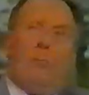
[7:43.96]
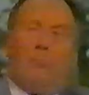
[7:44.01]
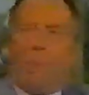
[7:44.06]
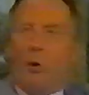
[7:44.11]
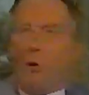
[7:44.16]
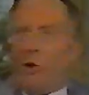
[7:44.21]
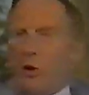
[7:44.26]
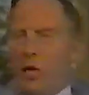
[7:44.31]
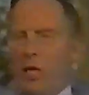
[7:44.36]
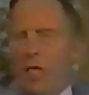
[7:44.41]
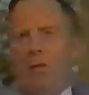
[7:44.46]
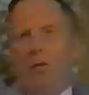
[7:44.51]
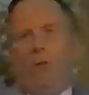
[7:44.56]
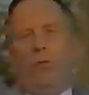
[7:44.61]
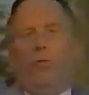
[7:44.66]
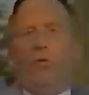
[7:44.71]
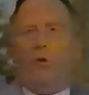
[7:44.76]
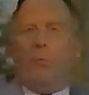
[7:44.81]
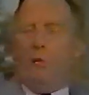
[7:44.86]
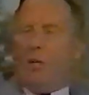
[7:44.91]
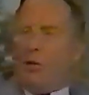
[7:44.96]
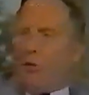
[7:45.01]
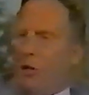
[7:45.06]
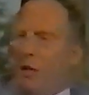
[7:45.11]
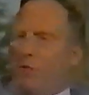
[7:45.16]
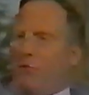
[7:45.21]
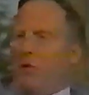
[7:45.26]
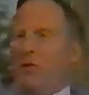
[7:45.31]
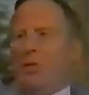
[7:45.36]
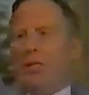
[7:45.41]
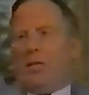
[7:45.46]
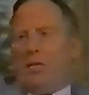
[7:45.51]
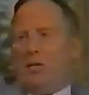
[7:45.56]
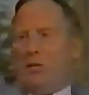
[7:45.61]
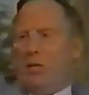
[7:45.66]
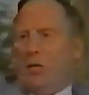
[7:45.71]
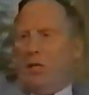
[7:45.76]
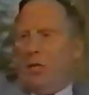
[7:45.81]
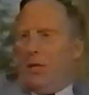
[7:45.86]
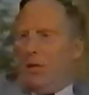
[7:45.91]
body will be craving
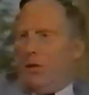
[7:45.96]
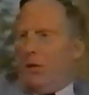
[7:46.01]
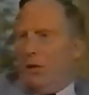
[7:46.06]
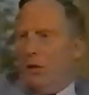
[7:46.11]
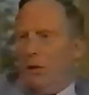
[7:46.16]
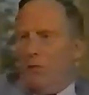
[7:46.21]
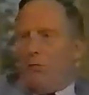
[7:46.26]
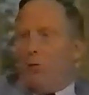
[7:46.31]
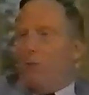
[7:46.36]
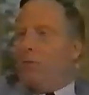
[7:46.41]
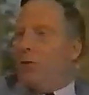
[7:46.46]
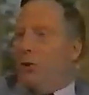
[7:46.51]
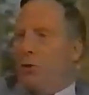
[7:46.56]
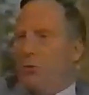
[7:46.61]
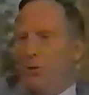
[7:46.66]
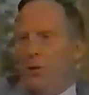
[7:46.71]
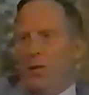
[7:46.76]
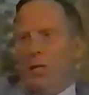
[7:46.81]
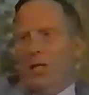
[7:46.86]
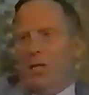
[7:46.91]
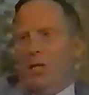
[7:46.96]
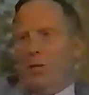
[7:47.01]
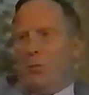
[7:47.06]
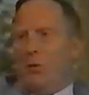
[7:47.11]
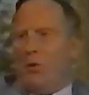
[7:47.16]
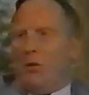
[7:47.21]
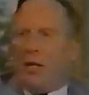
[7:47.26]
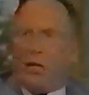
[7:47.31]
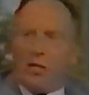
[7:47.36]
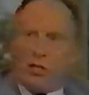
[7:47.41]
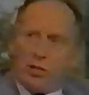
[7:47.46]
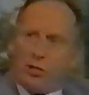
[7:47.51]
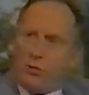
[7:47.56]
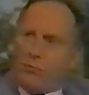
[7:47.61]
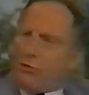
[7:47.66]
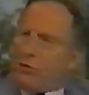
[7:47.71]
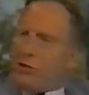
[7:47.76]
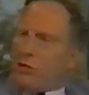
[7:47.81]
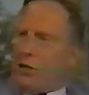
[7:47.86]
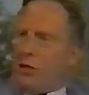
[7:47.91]
nicotine for a few days, but that is
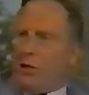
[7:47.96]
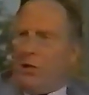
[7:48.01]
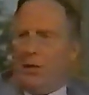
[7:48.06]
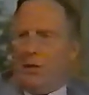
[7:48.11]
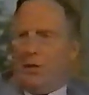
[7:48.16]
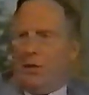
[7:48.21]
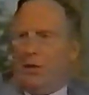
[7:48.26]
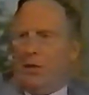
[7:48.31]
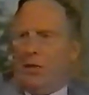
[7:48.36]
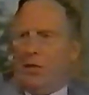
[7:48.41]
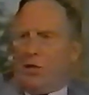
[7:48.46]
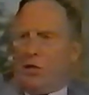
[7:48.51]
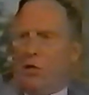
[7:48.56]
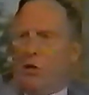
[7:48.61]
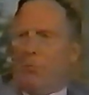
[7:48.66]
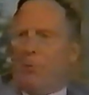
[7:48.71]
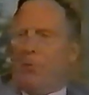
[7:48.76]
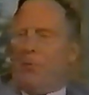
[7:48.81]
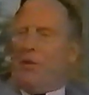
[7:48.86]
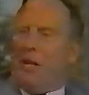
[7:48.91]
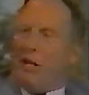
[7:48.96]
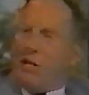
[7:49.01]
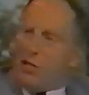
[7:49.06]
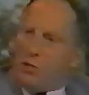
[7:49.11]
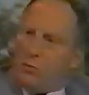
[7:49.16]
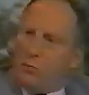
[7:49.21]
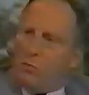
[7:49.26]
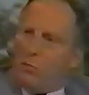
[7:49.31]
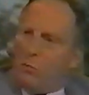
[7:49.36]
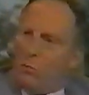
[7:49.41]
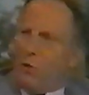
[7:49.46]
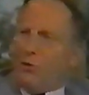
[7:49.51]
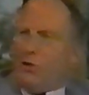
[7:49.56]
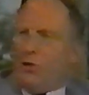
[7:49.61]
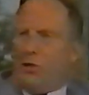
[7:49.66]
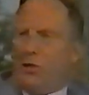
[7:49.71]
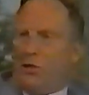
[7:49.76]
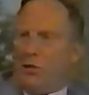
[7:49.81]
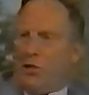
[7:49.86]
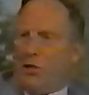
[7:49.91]
so slight. That isn't
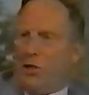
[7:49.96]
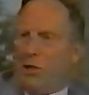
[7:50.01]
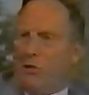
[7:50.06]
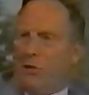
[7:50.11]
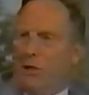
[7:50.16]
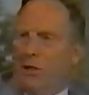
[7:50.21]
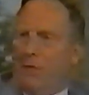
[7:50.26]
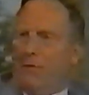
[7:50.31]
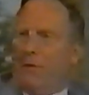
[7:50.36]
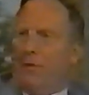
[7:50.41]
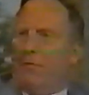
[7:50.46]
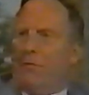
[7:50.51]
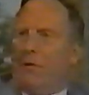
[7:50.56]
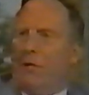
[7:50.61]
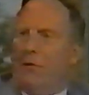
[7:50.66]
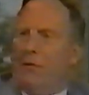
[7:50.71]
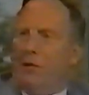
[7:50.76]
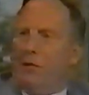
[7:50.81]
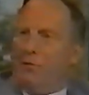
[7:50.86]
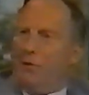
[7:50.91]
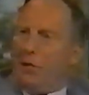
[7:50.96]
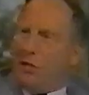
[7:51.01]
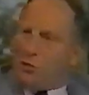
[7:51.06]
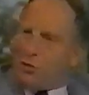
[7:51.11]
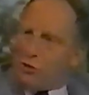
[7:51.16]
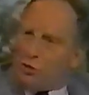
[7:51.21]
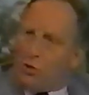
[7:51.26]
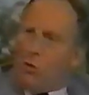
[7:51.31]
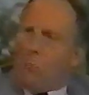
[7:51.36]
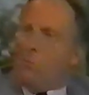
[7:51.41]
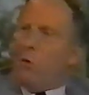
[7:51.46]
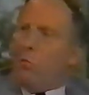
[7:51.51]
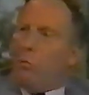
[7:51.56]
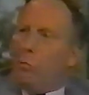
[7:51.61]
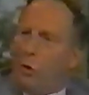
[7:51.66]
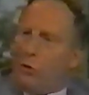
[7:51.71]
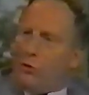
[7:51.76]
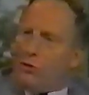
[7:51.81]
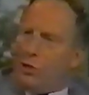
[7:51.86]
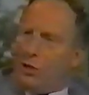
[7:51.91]
wanting a cigarette. They stop
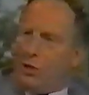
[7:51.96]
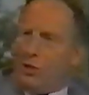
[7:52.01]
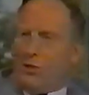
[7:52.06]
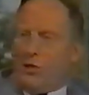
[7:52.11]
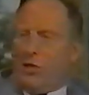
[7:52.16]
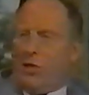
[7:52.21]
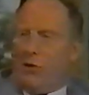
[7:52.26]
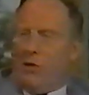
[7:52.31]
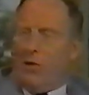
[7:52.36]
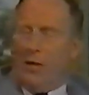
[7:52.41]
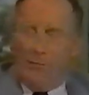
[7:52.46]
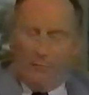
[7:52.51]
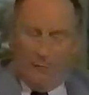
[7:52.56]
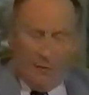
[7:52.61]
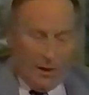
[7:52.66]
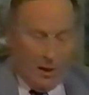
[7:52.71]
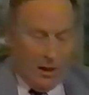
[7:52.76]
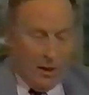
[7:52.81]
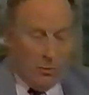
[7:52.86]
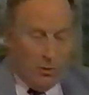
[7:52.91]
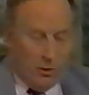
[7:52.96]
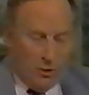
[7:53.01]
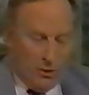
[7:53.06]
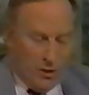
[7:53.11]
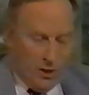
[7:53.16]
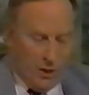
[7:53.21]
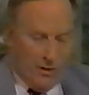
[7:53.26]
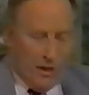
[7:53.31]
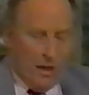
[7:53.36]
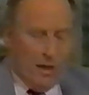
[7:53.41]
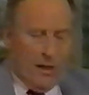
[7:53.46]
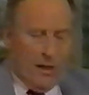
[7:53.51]
wanting a cigarette. In fact, in other words, you see,